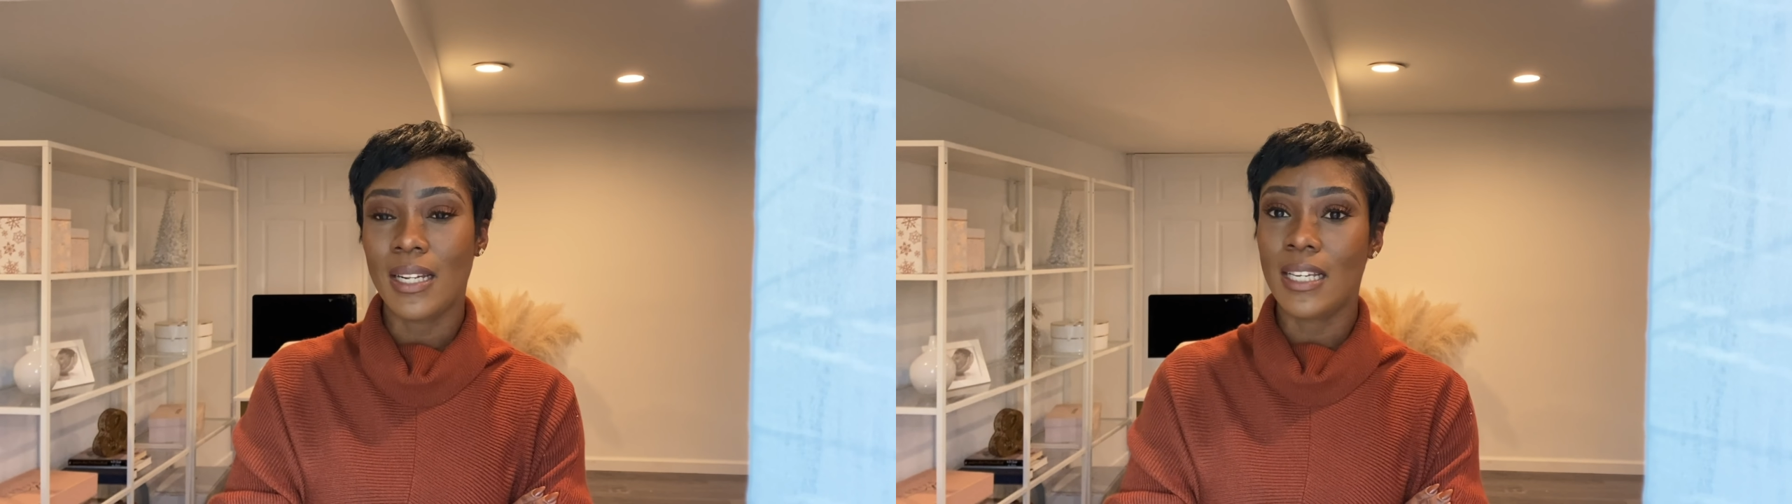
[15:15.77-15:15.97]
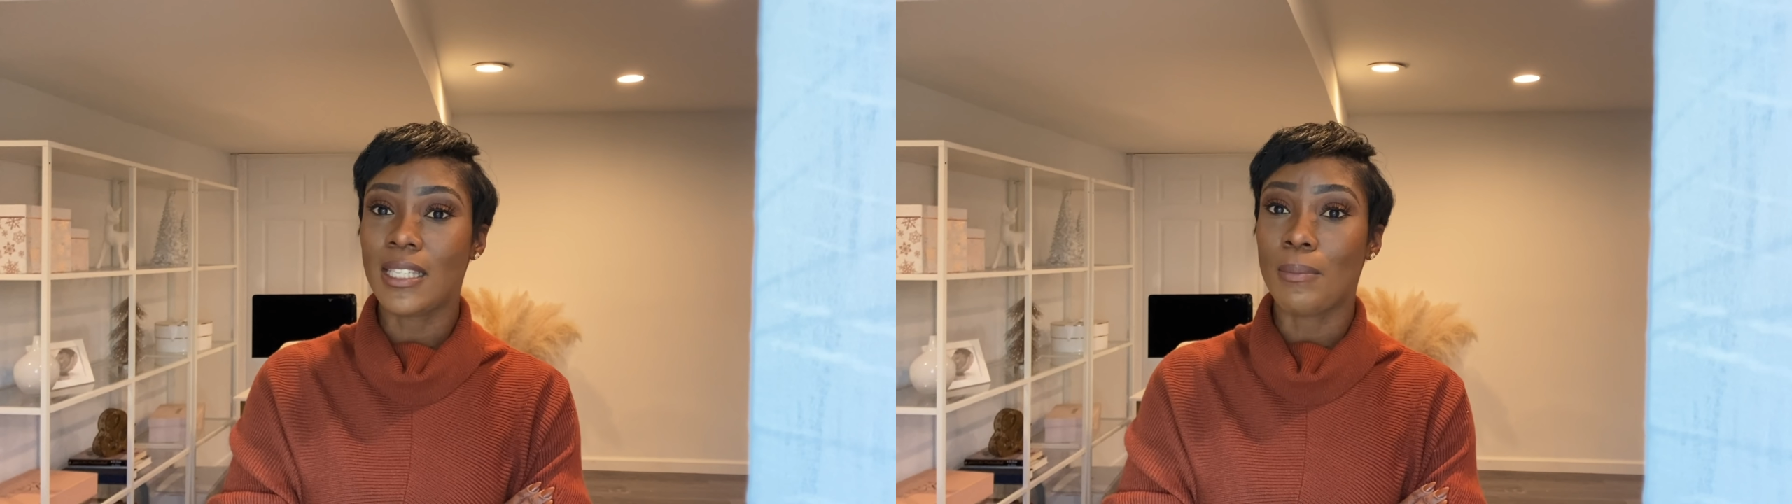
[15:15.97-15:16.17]

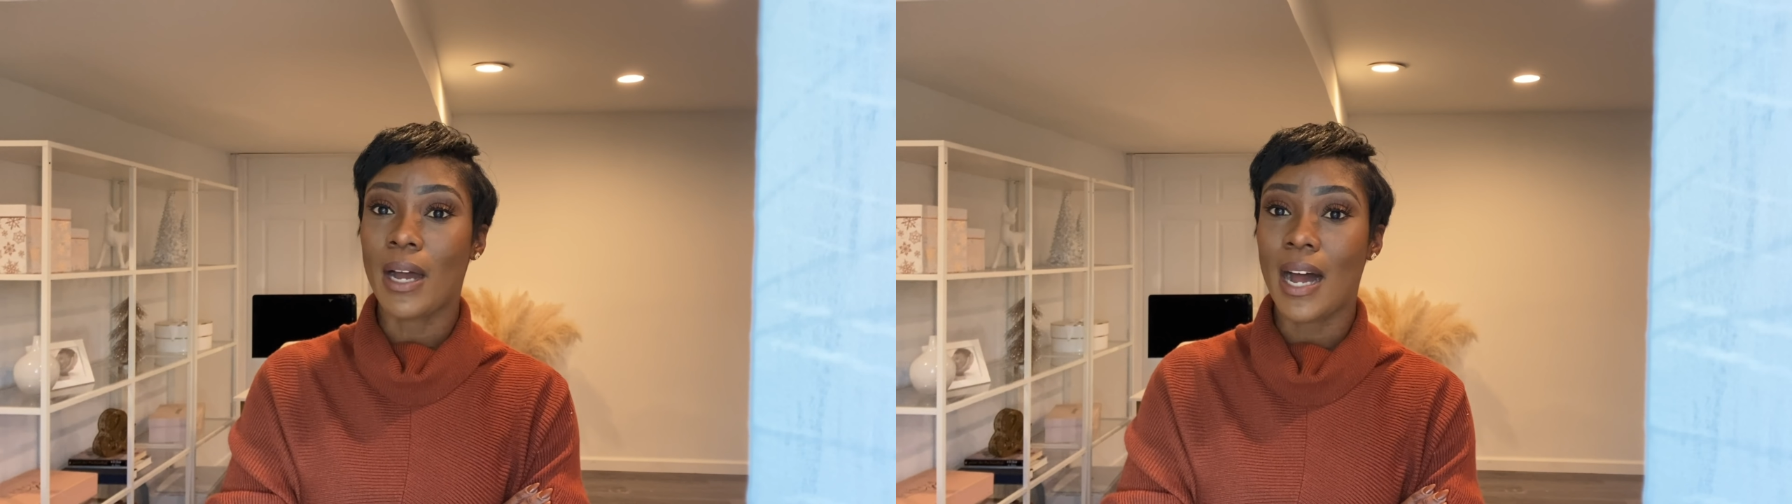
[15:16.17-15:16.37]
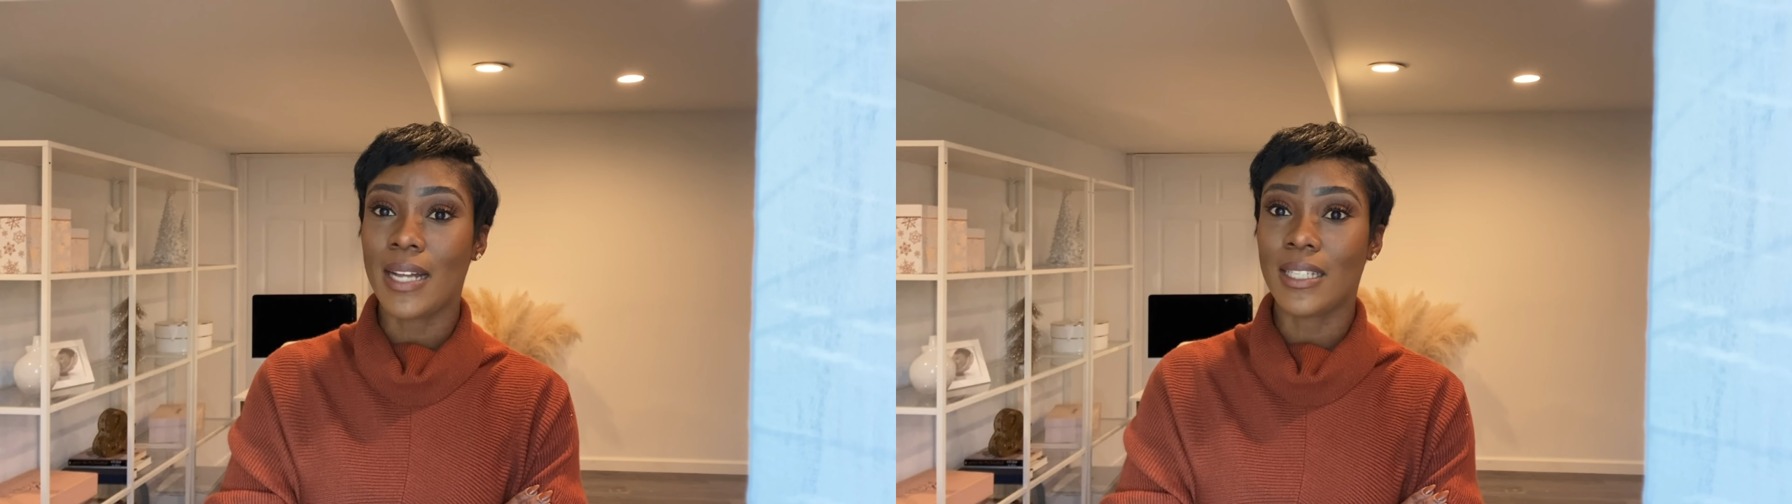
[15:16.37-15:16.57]
need some
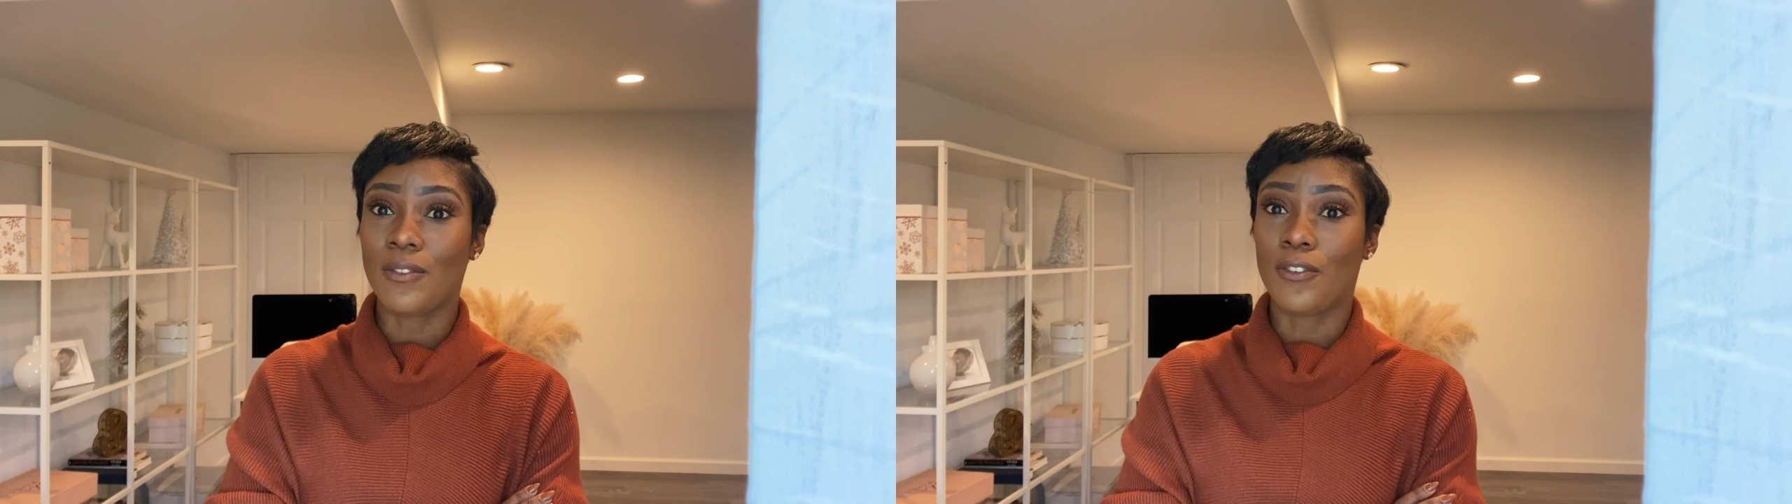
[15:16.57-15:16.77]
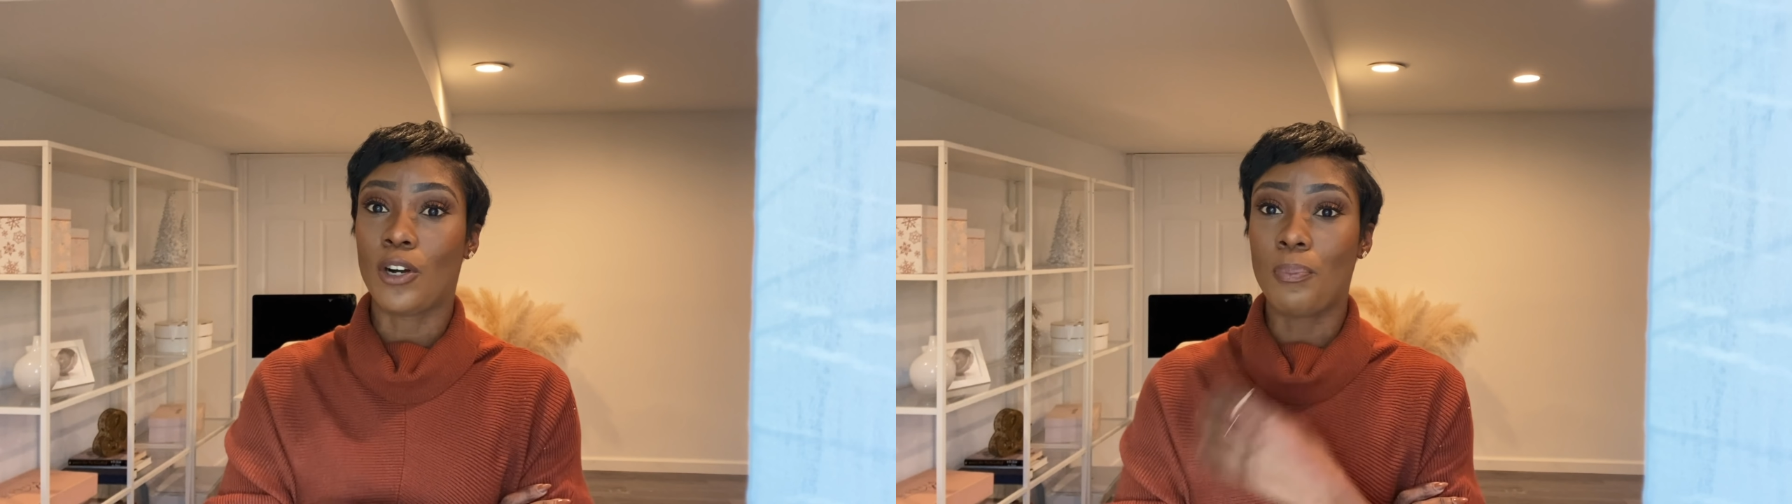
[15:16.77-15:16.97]
content
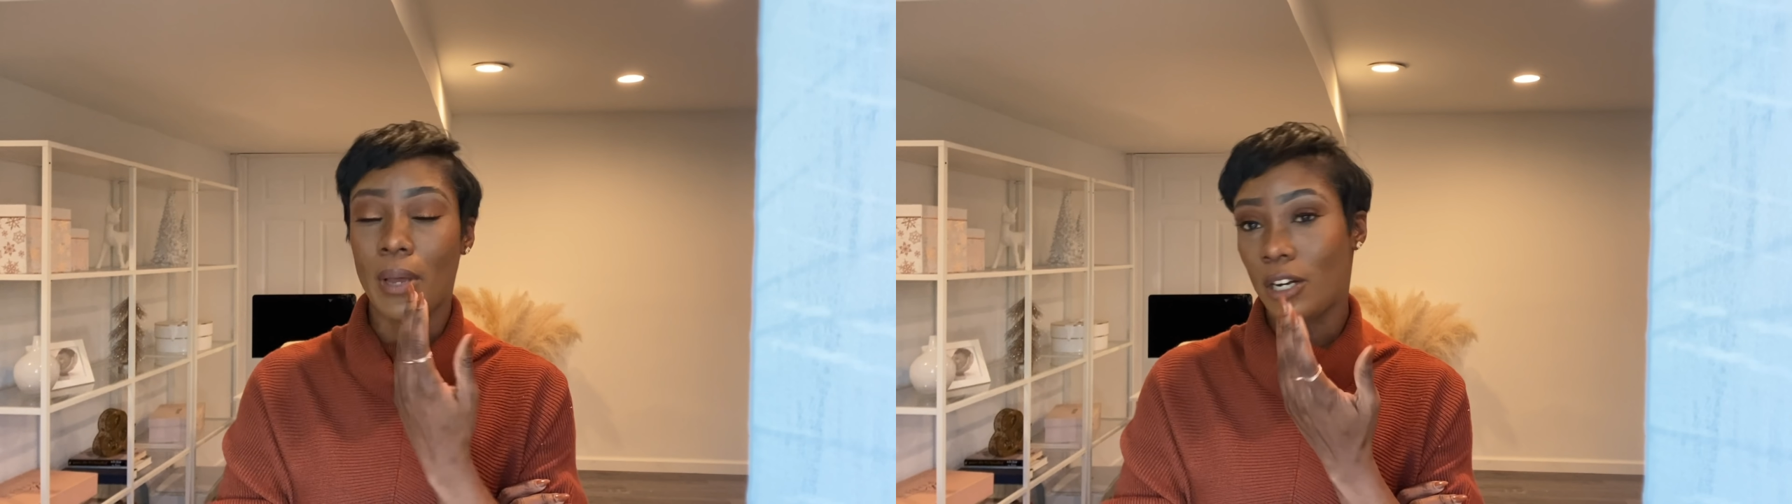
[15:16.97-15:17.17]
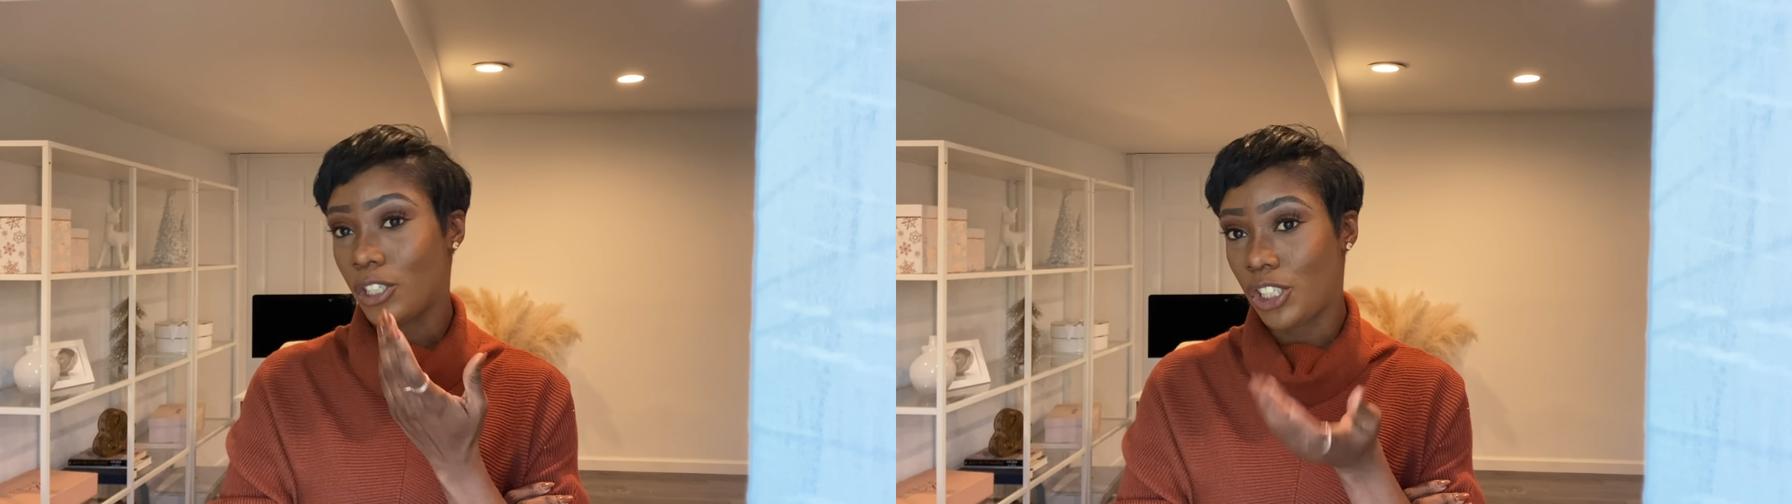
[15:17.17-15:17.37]
for a
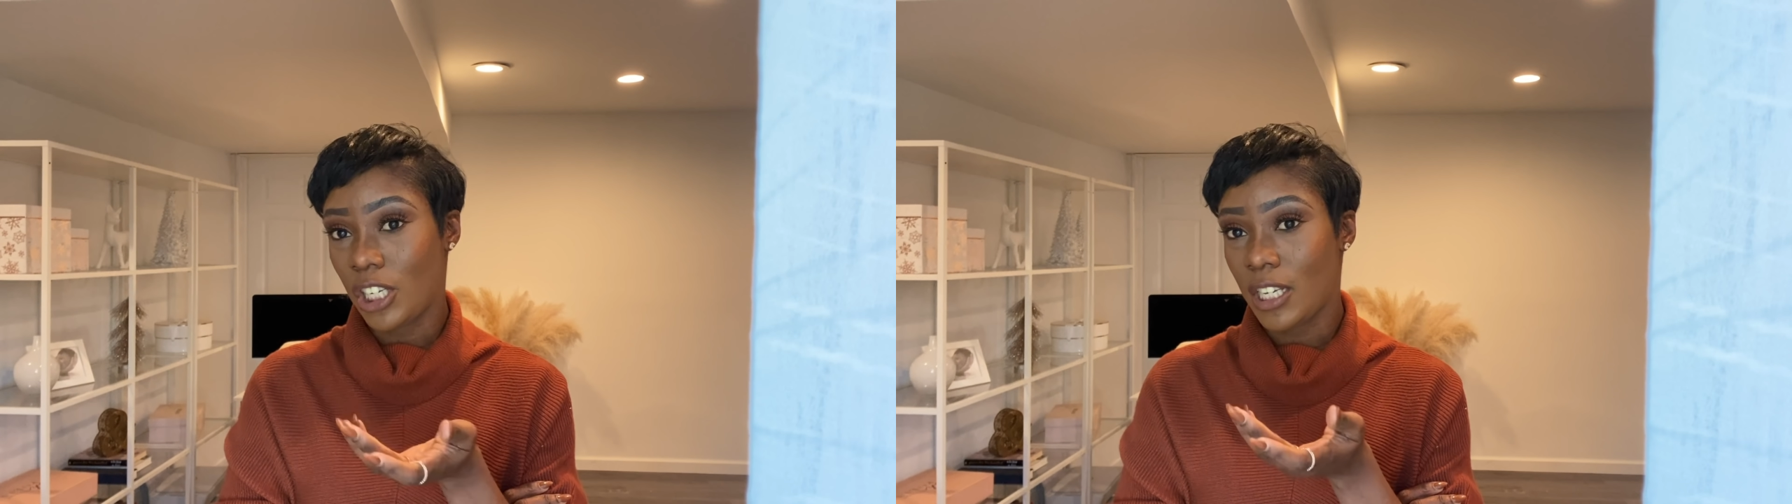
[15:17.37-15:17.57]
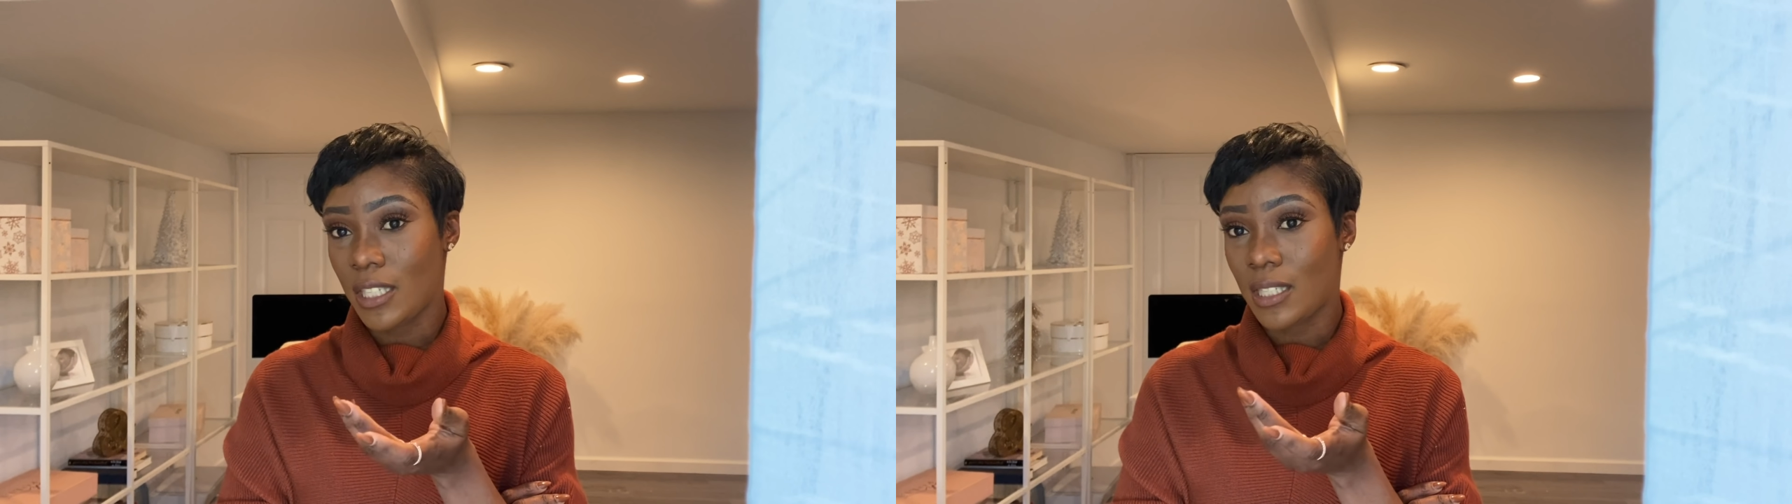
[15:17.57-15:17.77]
pair of
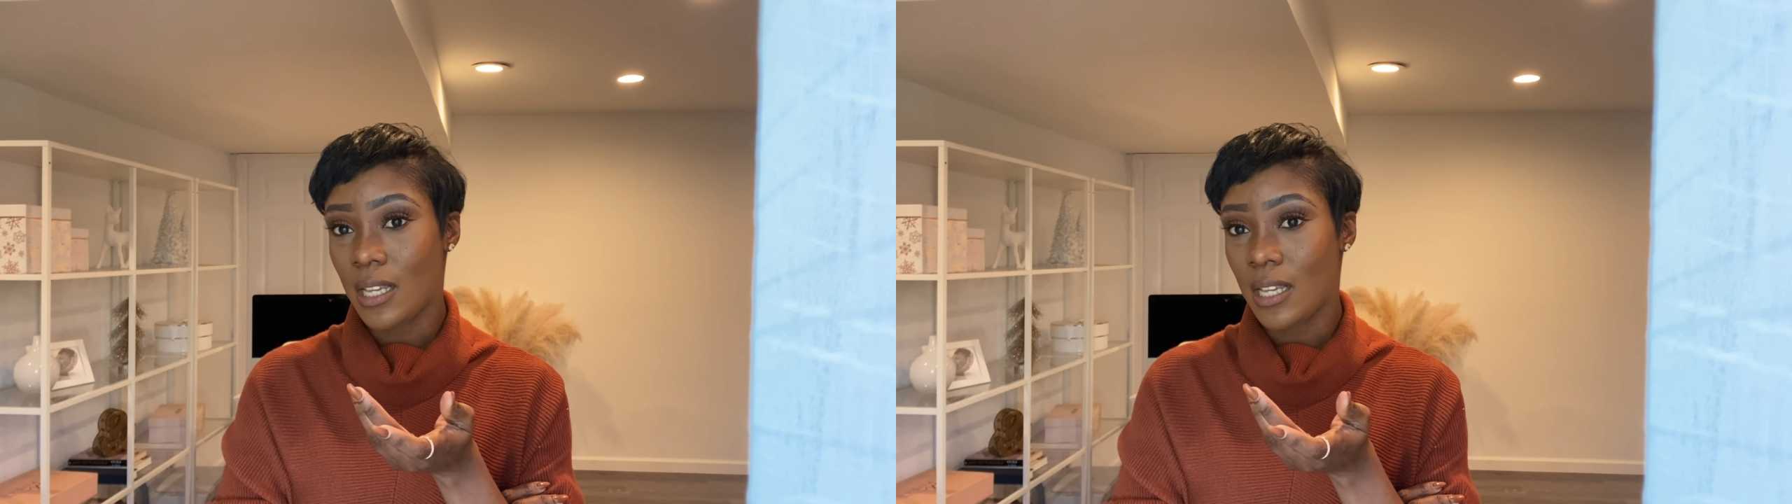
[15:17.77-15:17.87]
jeans